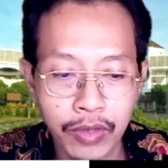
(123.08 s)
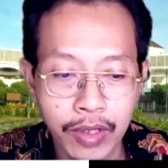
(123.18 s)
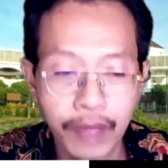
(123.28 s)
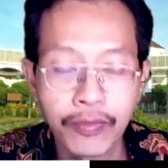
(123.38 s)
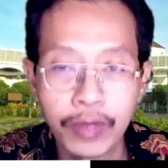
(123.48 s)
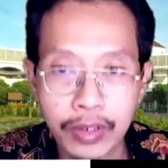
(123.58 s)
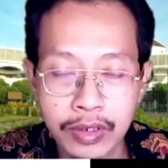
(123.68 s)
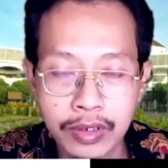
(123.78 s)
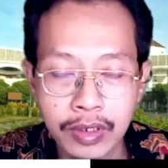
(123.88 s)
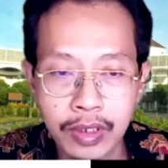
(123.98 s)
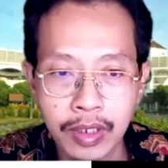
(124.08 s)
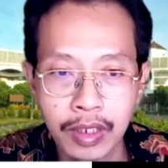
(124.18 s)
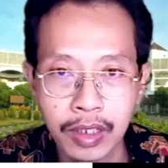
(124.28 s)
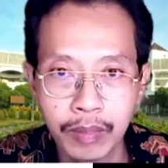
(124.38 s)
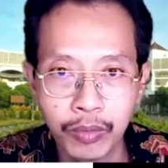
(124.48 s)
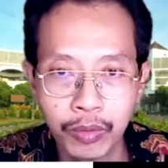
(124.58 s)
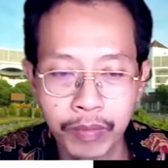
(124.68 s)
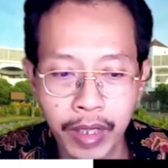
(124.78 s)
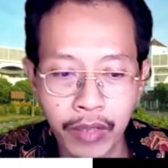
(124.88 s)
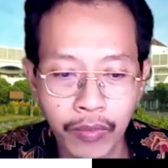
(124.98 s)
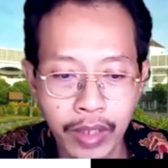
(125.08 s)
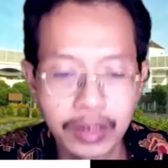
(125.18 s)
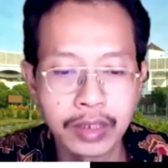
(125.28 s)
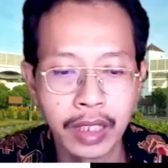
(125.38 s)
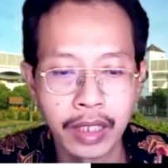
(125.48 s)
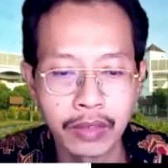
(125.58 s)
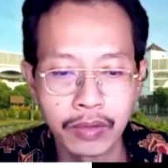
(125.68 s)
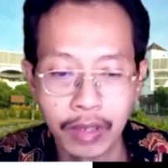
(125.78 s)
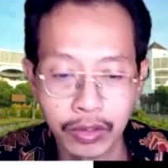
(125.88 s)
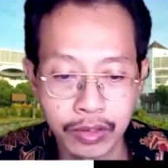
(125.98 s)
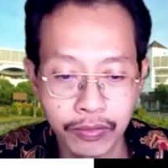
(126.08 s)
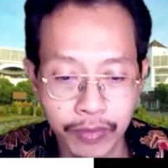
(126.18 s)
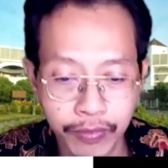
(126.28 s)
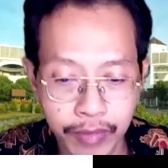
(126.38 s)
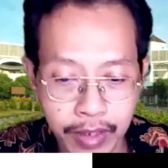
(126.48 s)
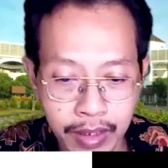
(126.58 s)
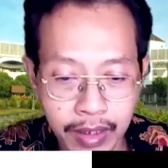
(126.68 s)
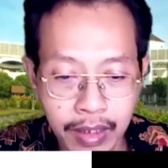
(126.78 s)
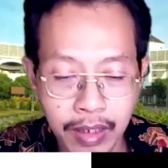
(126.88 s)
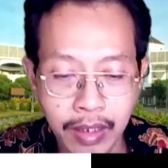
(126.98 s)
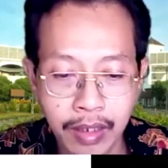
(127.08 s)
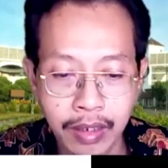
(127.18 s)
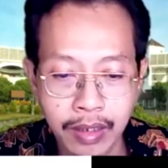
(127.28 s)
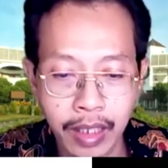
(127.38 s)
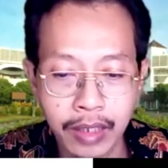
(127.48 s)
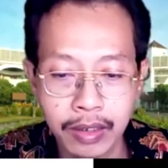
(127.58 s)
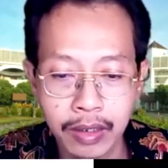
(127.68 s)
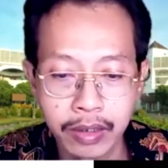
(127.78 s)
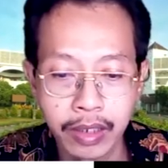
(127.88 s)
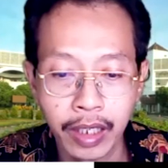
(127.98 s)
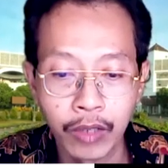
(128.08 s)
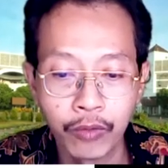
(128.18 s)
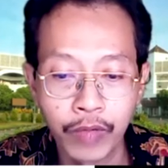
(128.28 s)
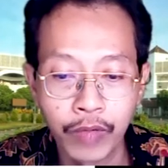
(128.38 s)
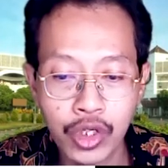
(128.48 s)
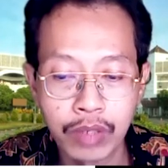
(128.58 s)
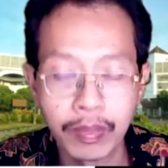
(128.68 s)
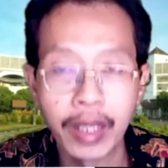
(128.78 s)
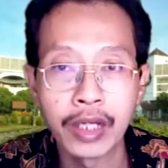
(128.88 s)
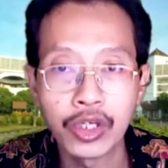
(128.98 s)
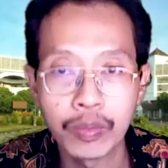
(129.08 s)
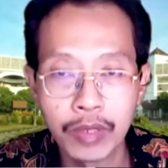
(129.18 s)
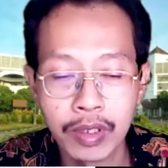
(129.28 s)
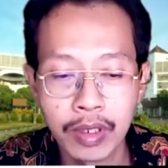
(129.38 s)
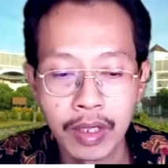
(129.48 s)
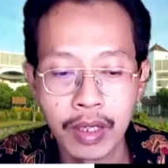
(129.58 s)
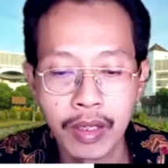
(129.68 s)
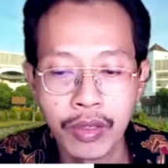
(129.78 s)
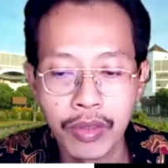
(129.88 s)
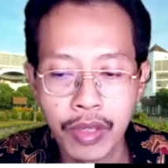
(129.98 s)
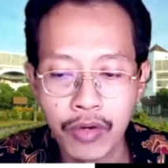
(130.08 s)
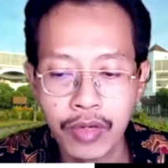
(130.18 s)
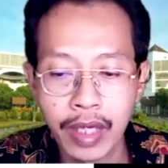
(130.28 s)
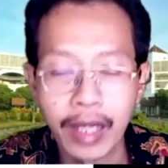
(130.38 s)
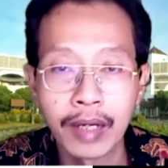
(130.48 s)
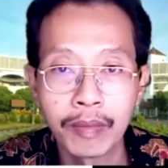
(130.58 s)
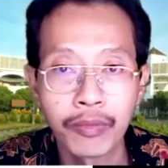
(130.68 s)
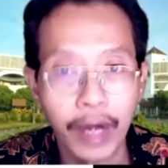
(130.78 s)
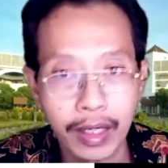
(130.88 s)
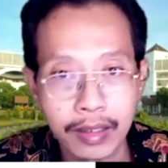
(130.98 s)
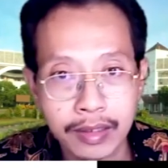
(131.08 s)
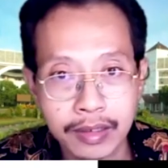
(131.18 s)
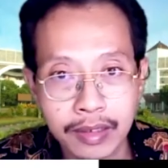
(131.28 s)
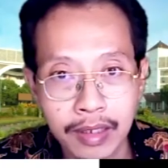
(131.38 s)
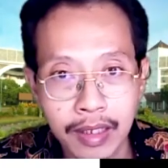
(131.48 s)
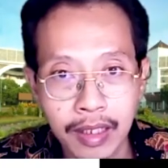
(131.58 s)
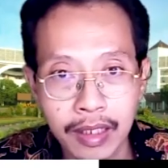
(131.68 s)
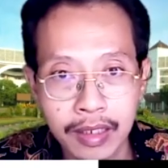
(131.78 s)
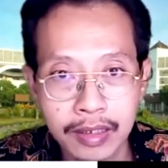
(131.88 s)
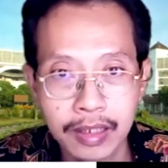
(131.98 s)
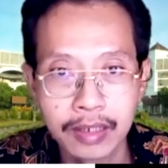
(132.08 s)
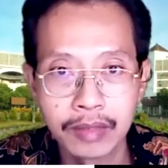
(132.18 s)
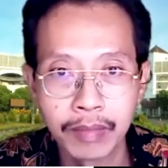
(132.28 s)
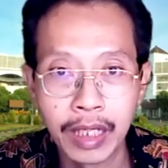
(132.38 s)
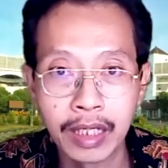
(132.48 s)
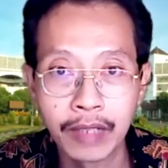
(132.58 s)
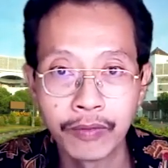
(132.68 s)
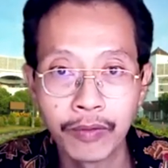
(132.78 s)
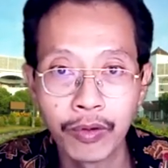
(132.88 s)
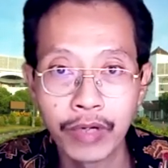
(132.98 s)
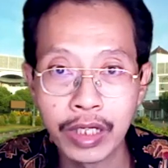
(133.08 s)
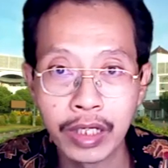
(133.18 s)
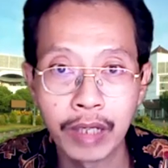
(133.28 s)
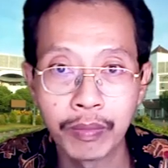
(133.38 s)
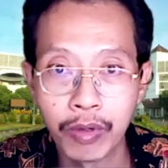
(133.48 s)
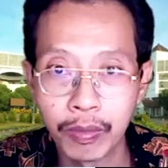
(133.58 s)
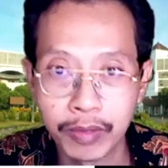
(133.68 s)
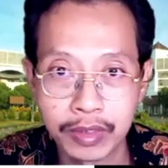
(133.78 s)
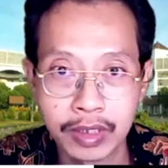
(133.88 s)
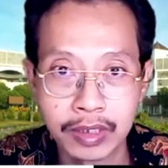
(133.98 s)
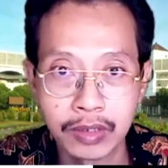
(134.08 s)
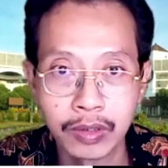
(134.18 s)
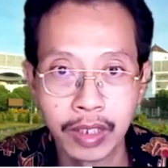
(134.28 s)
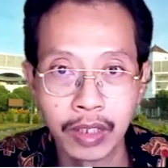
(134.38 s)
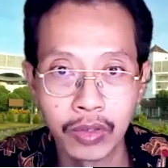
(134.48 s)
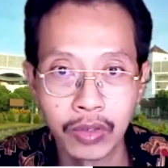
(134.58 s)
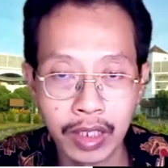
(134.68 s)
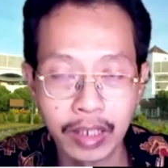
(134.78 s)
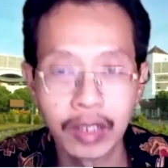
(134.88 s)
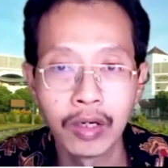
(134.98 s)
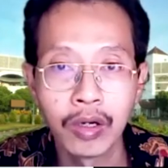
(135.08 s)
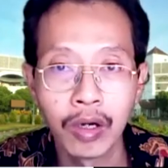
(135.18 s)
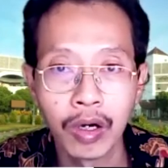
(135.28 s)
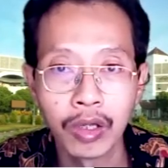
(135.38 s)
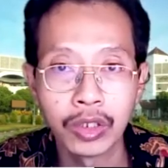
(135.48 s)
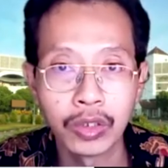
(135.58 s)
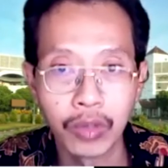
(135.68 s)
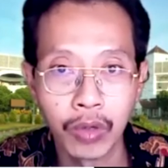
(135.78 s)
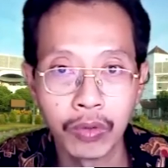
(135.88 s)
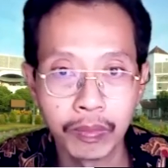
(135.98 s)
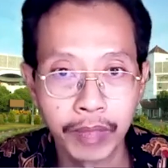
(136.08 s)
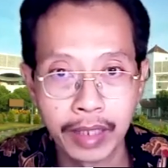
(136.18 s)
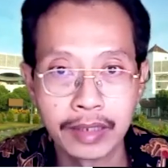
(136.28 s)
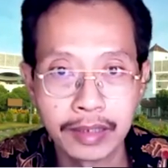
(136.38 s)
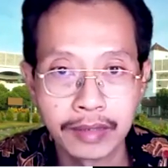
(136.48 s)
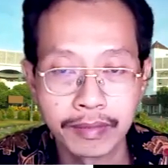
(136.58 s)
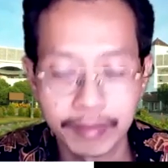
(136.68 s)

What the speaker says: reference, the book by Wozniak, 2015, titled Innovation Management, Theory and Practice. This is mainly for reading purposes. You can read it on your own pace.